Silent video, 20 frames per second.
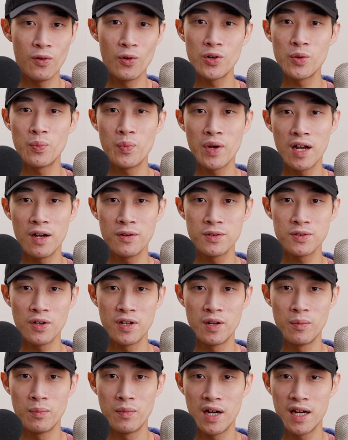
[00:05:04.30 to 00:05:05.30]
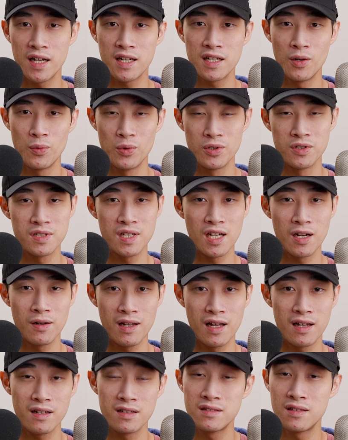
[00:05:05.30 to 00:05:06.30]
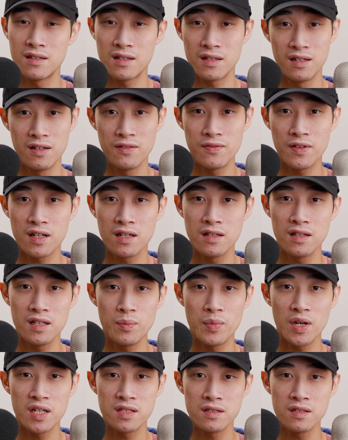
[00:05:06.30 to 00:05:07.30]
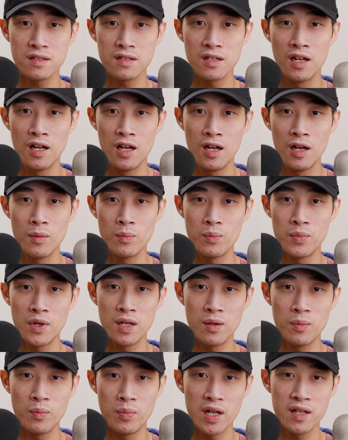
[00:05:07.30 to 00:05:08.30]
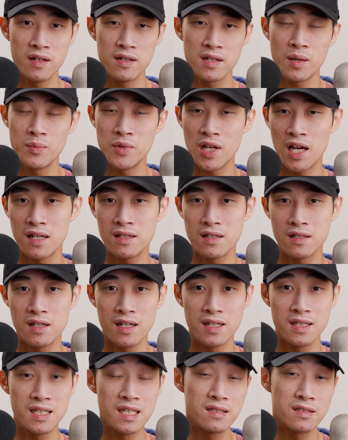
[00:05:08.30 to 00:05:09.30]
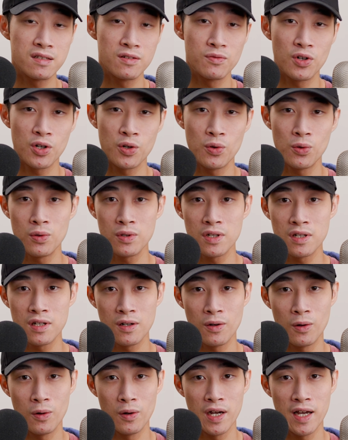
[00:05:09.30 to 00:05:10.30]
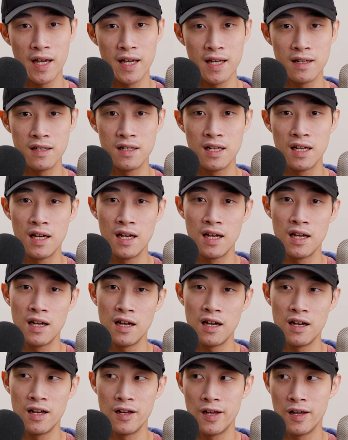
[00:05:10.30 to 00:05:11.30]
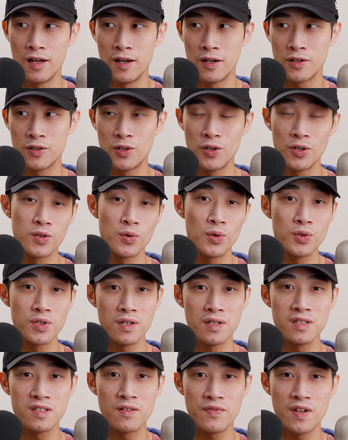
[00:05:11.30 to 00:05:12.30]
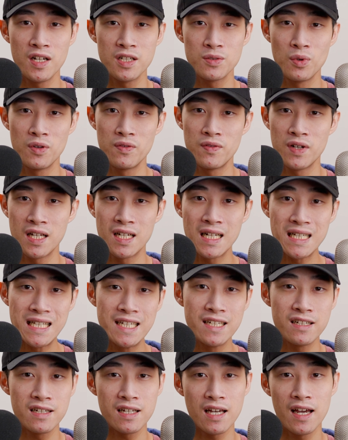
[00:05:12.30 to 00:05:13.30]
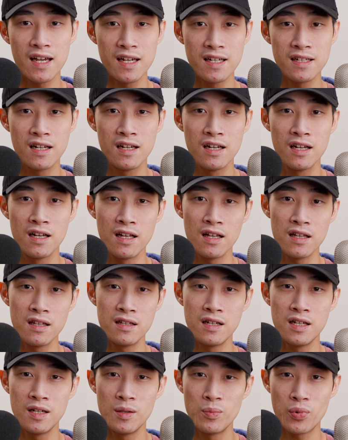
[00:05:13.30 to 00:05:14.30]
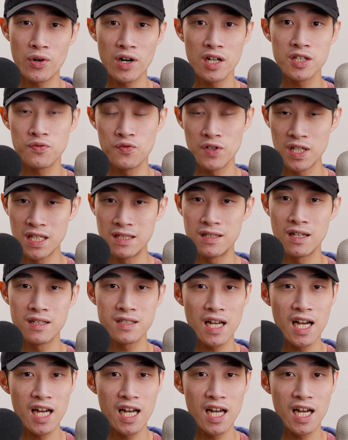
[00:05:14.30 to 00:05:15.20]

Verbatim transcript: £400 on a mic it would sound like significantly better, but by the time you added a decent recorder or a uh, good audio interface with a clean gain, the price really does